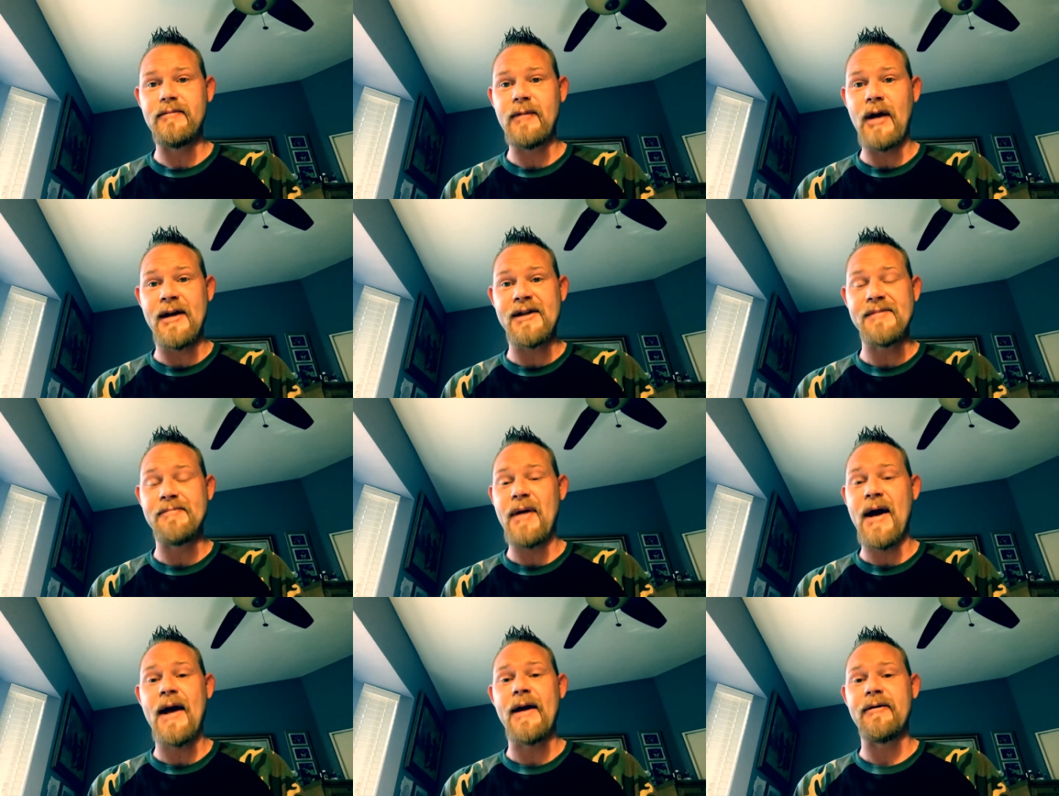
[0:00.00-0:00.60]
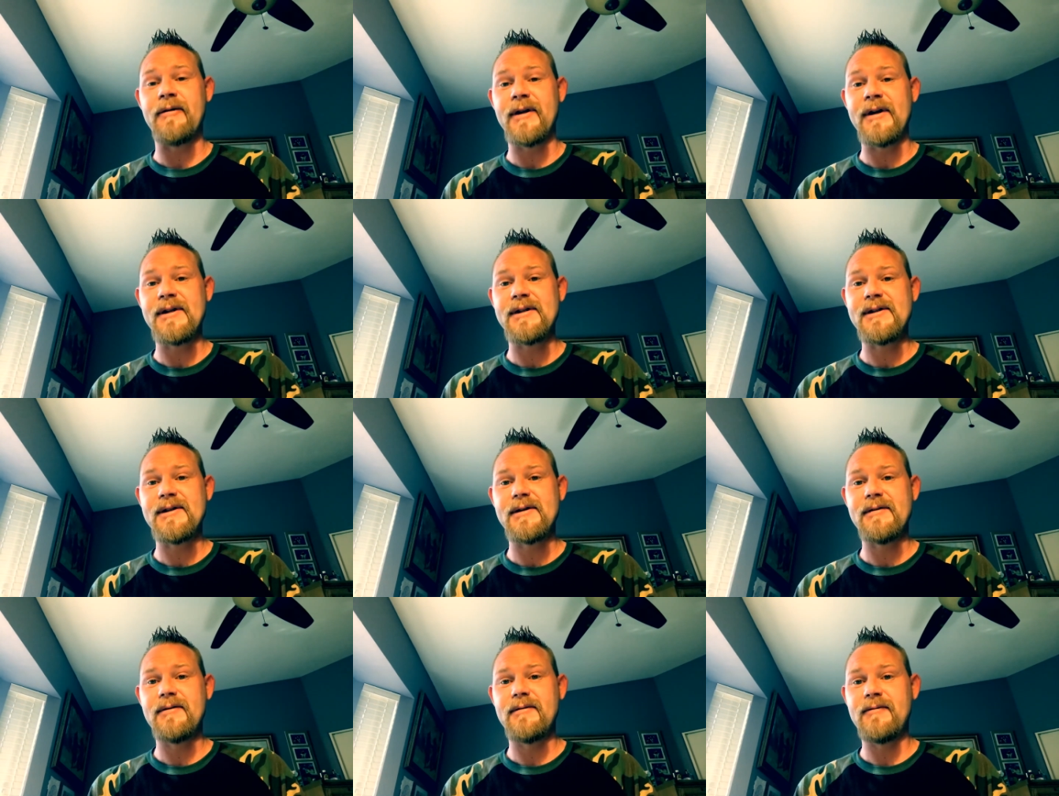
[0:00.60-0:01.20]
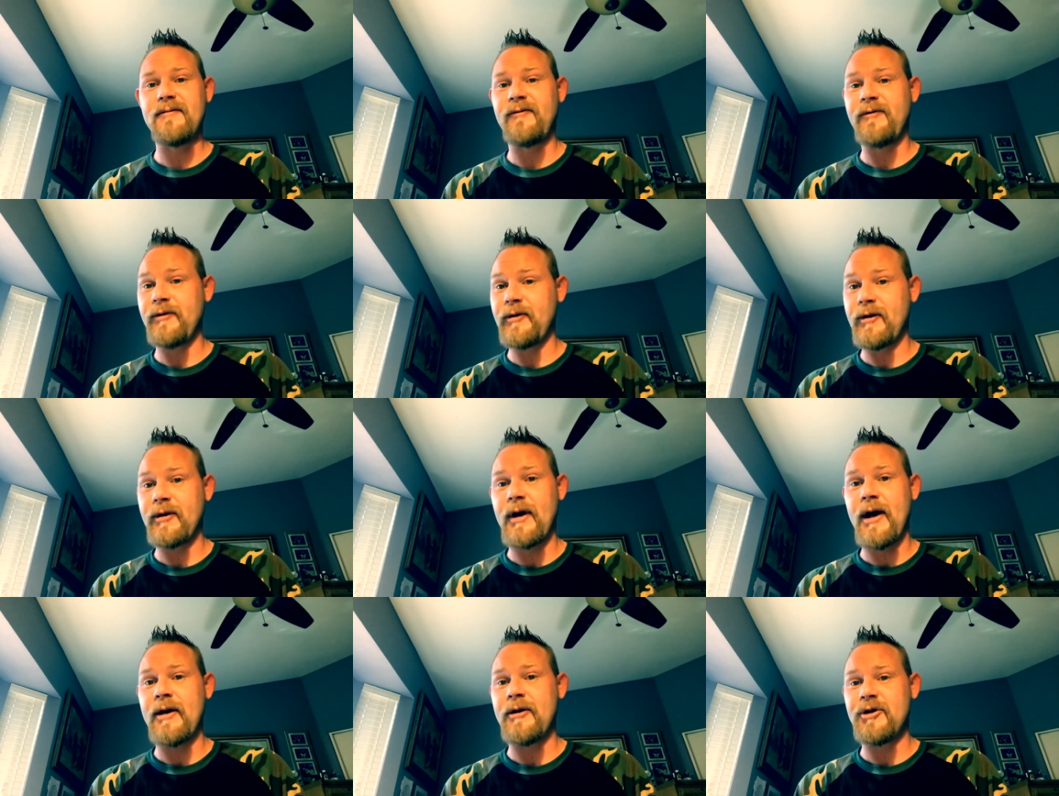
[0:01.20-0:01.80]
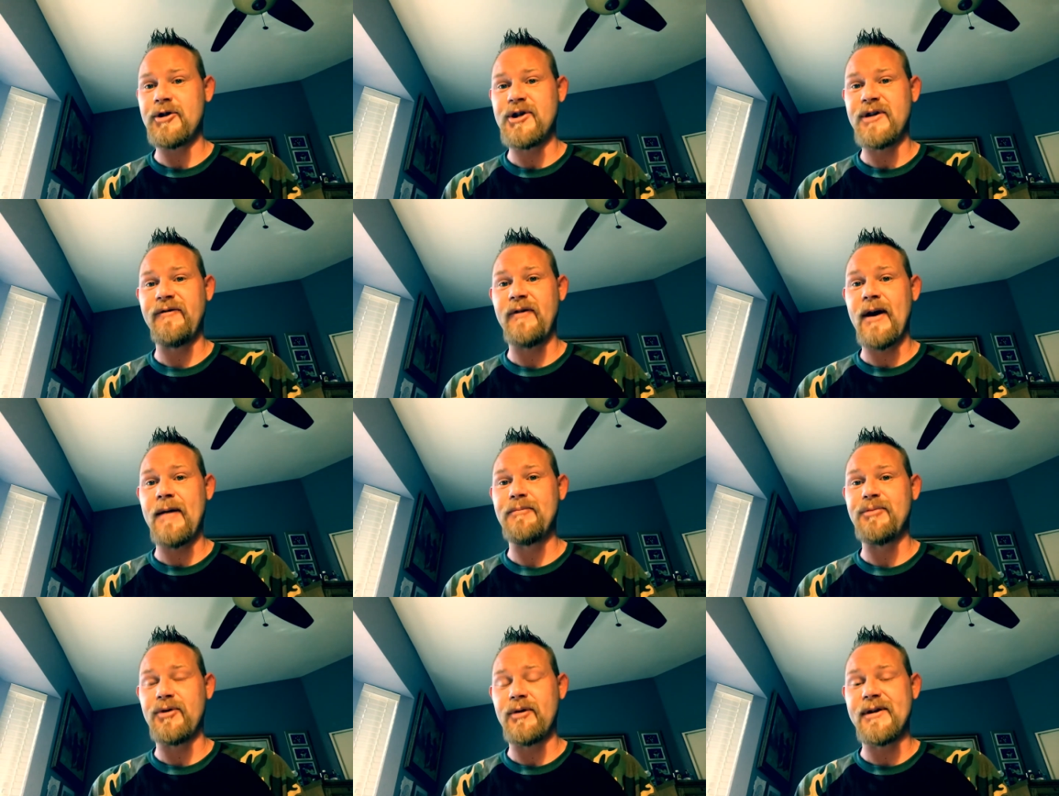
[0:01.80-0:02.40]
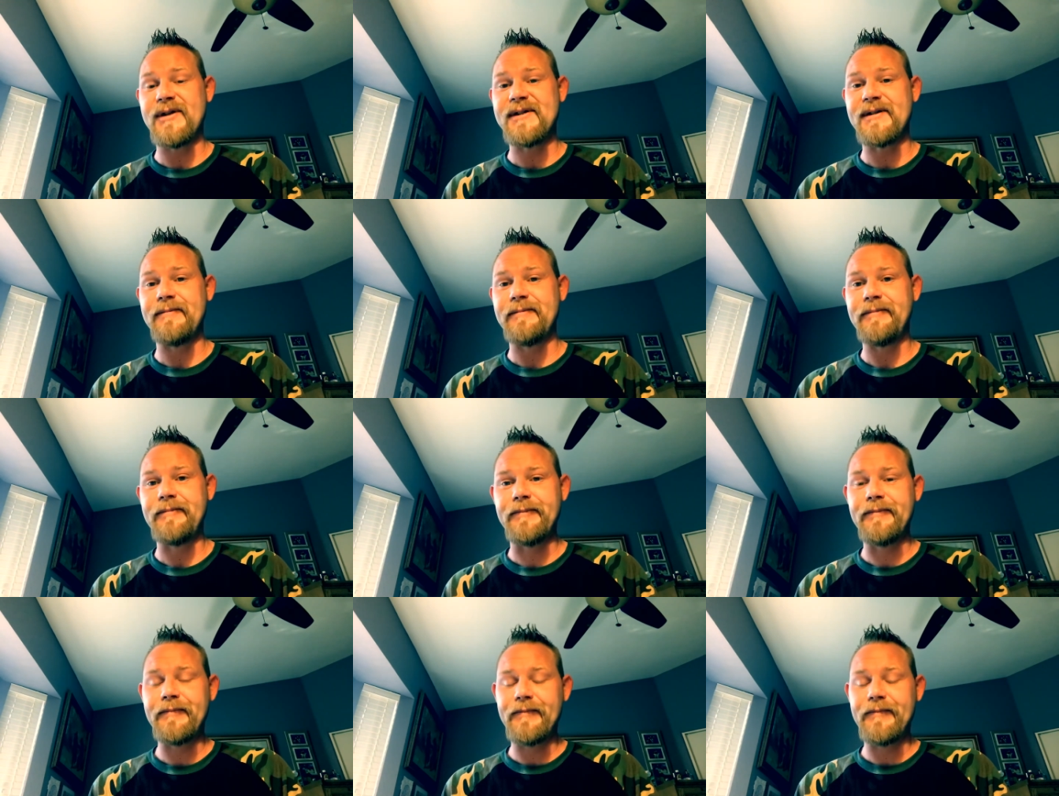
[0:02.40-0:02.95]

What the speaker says: as batteries for their energy vampirism.